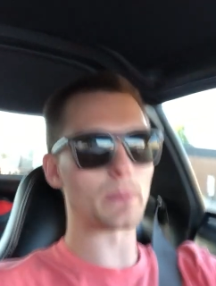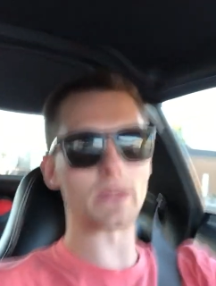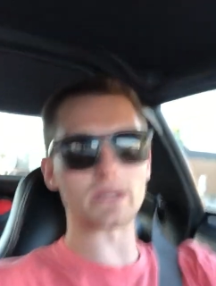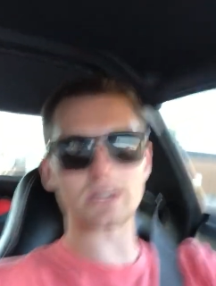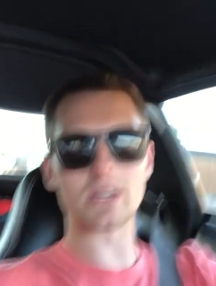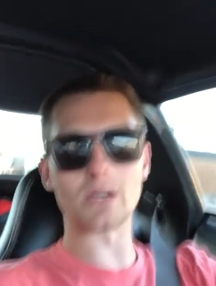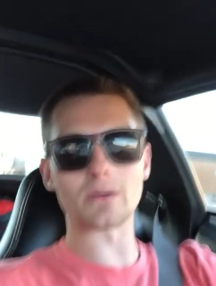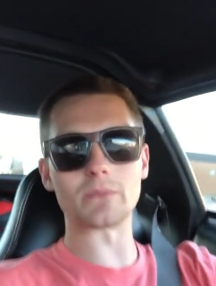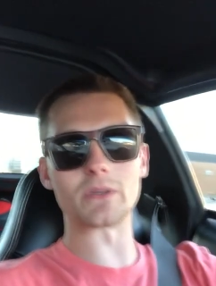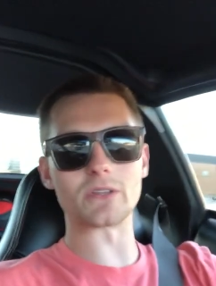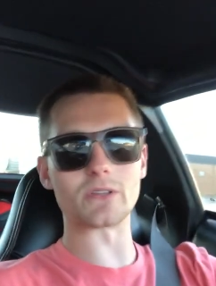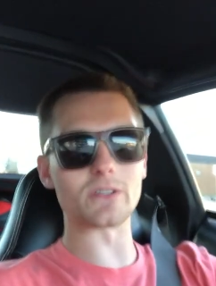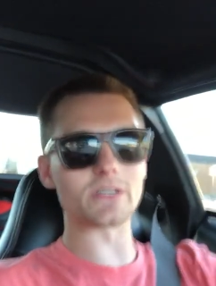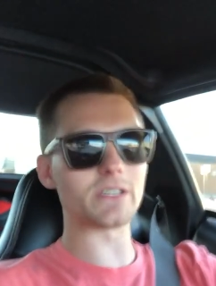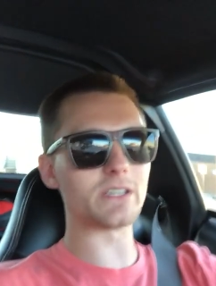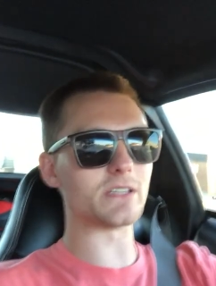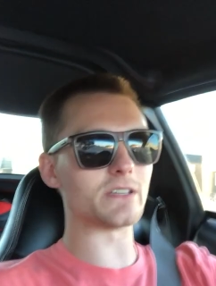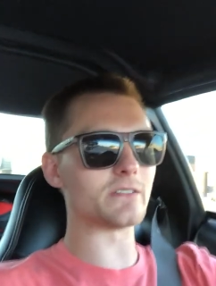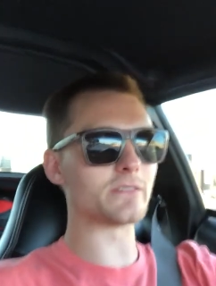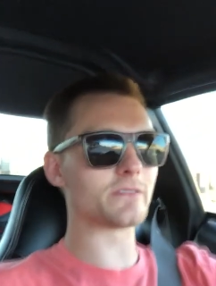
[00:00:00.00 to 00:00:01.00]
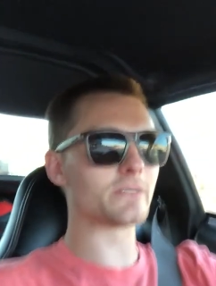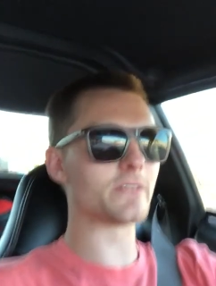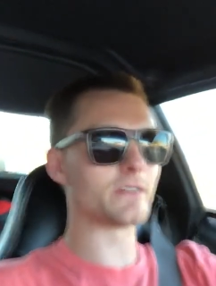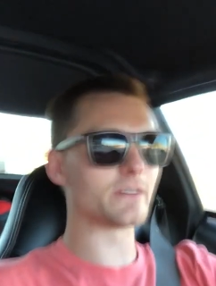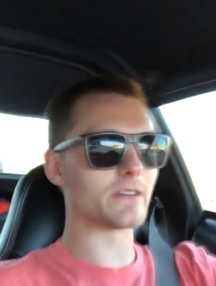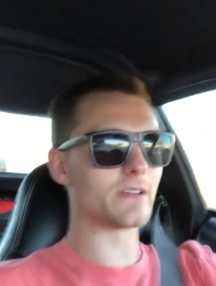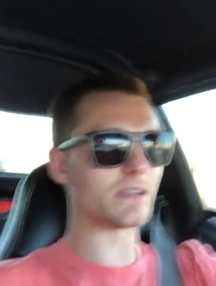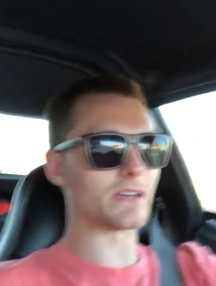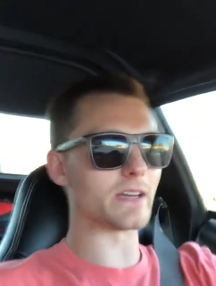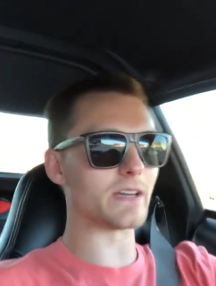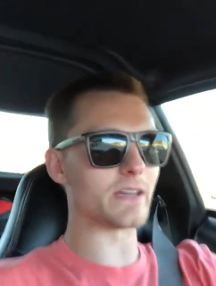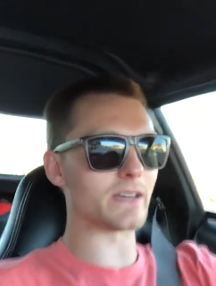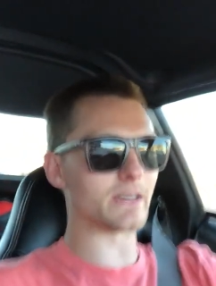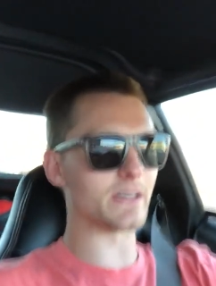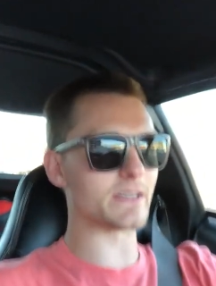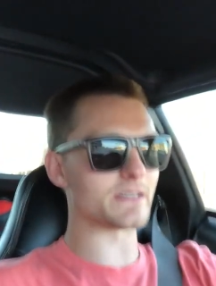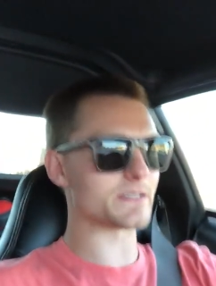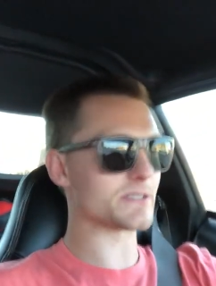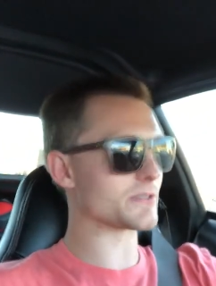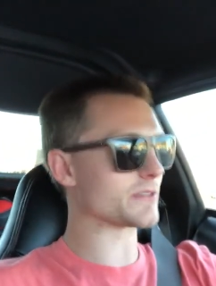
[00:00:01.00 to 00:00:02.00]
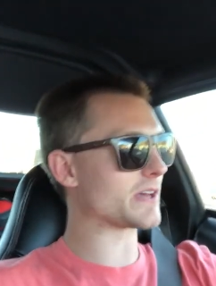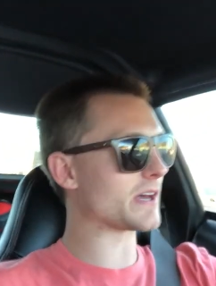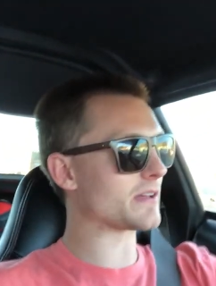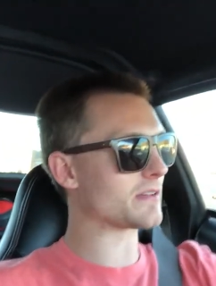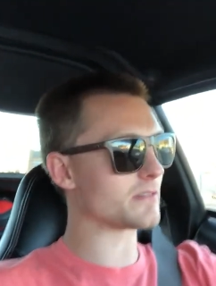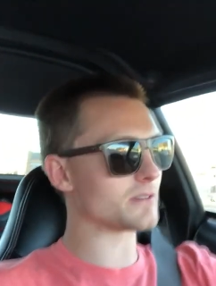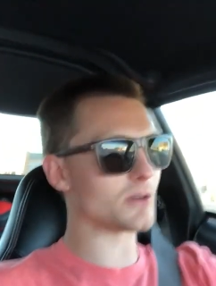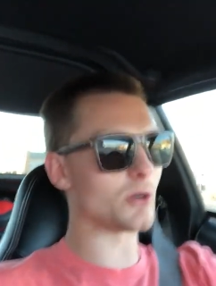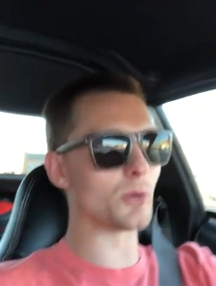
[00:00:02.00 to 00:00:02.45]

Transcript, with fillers: they come and leave, and so that